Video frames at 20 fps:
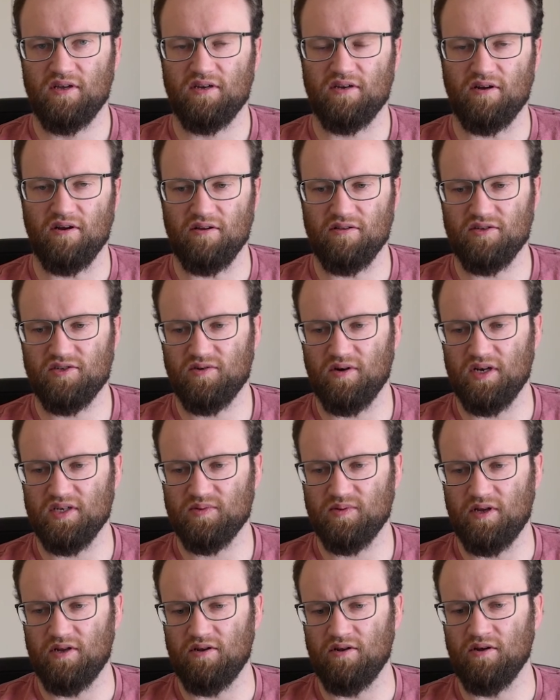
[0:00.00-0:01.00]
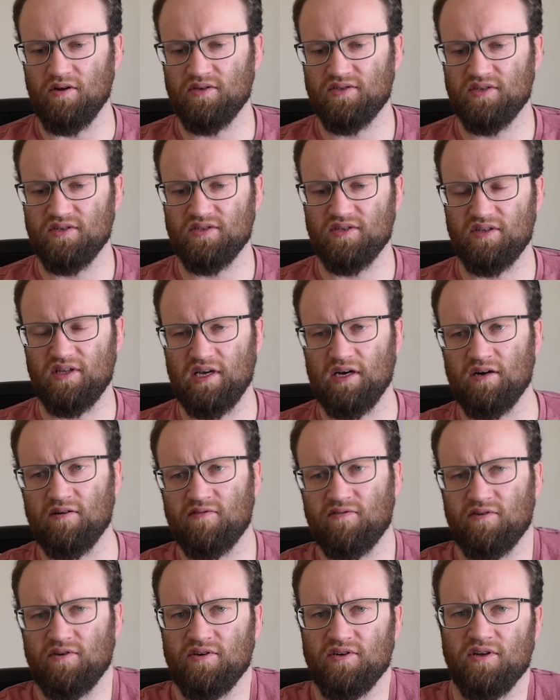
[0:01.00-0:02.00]
You know, the transplant nurses at the
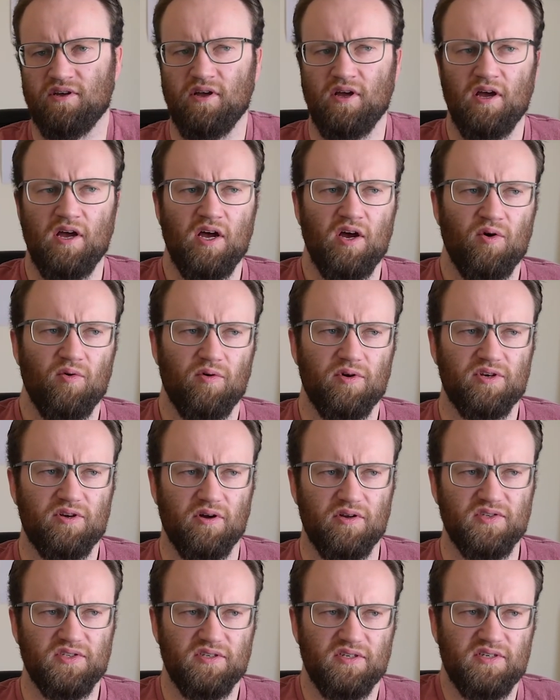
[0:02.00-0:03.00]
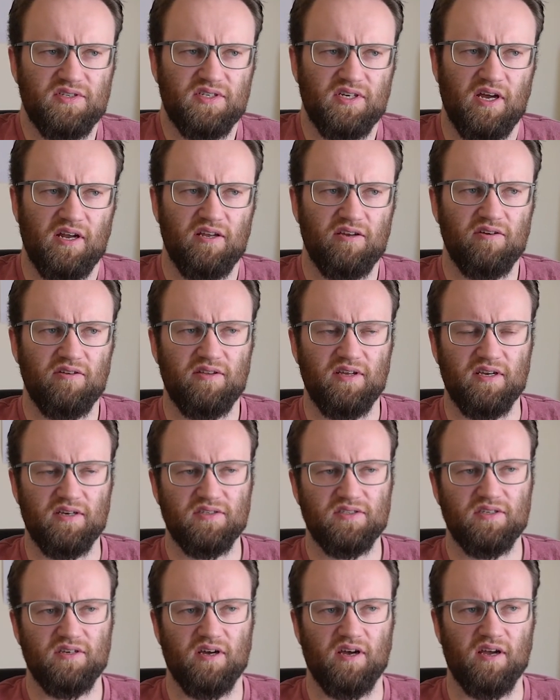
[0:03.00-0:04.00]
Alfred would constantly say to you
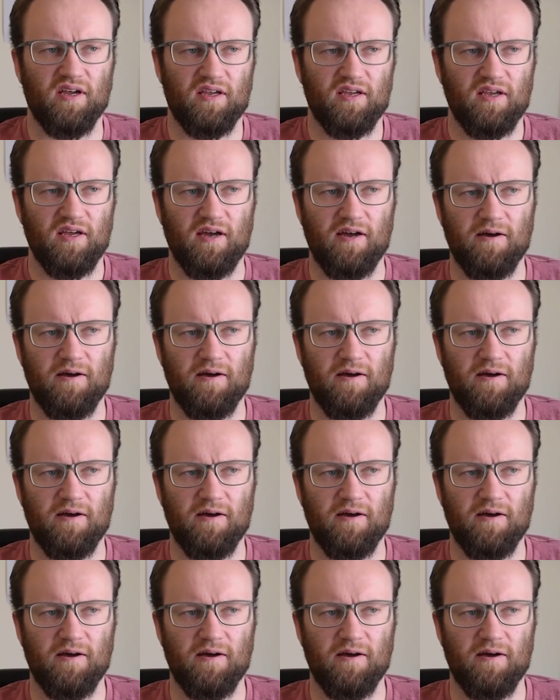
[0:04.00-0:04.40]
things like,